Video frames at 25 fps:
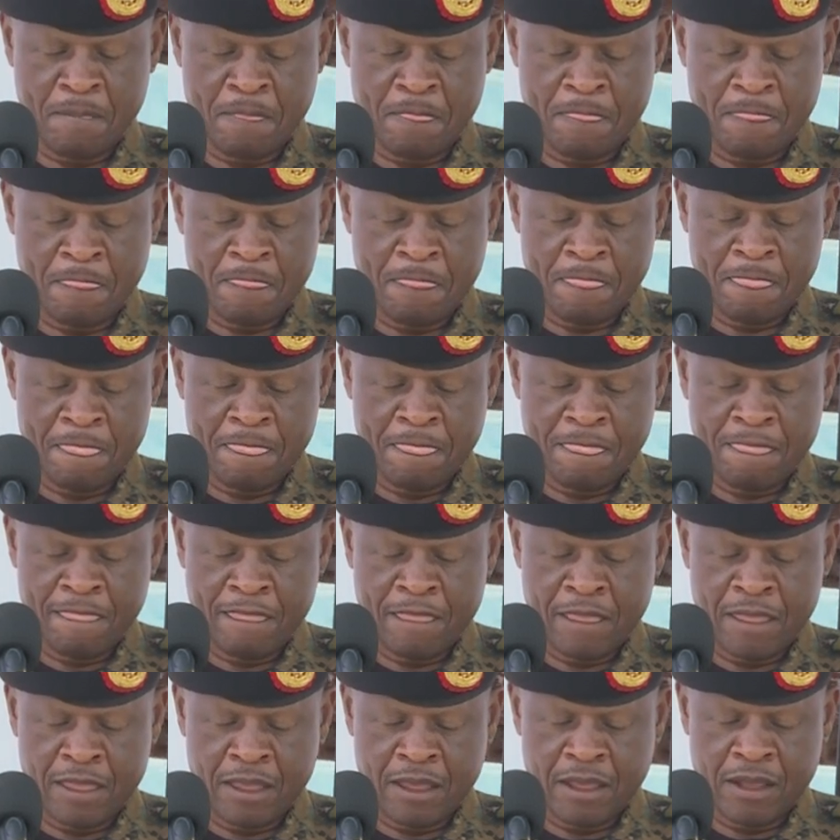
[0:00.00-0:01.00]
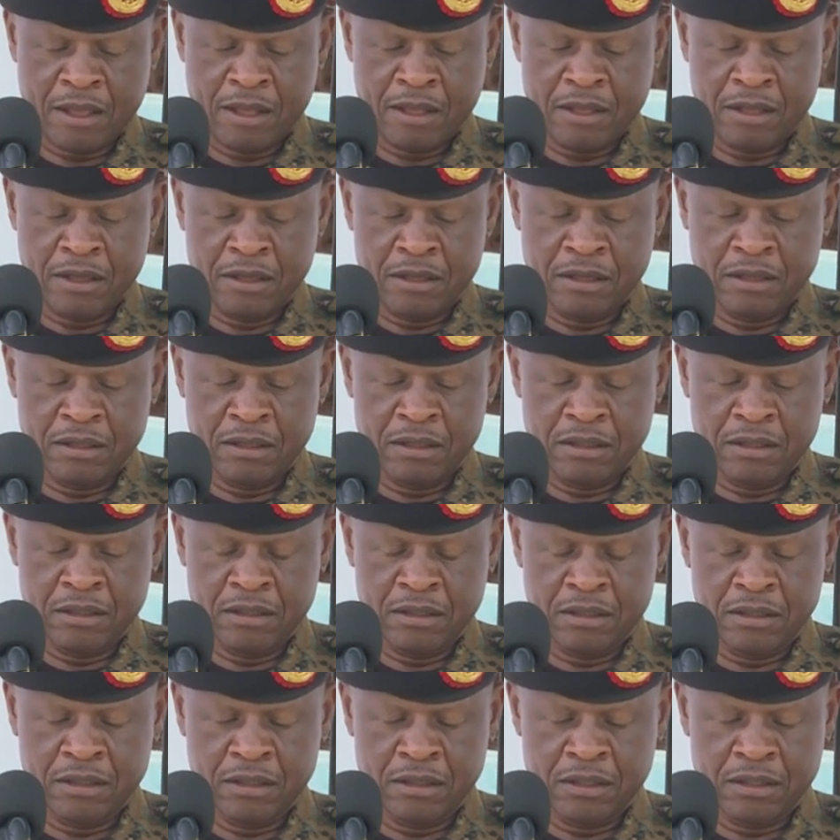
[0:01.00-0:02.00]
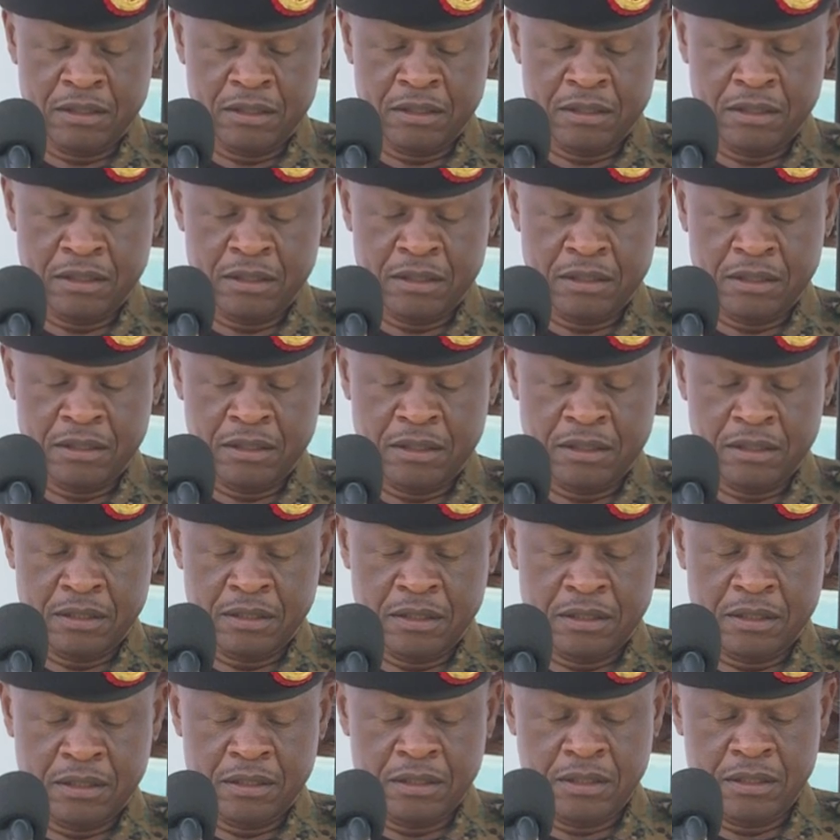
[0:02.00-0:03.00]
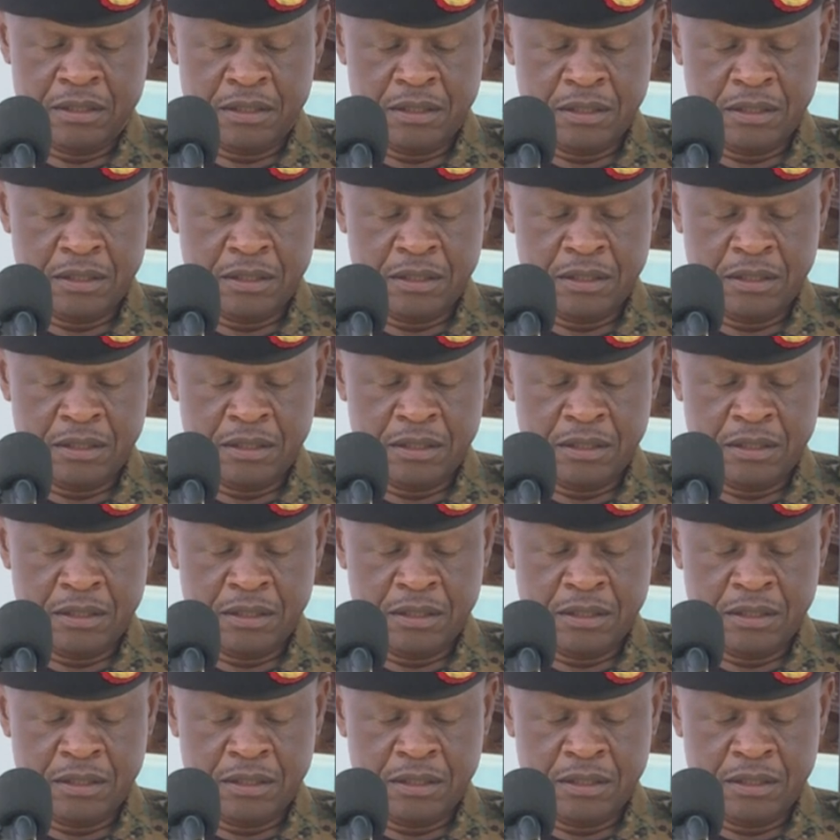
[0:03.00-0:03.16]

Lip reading: (silence)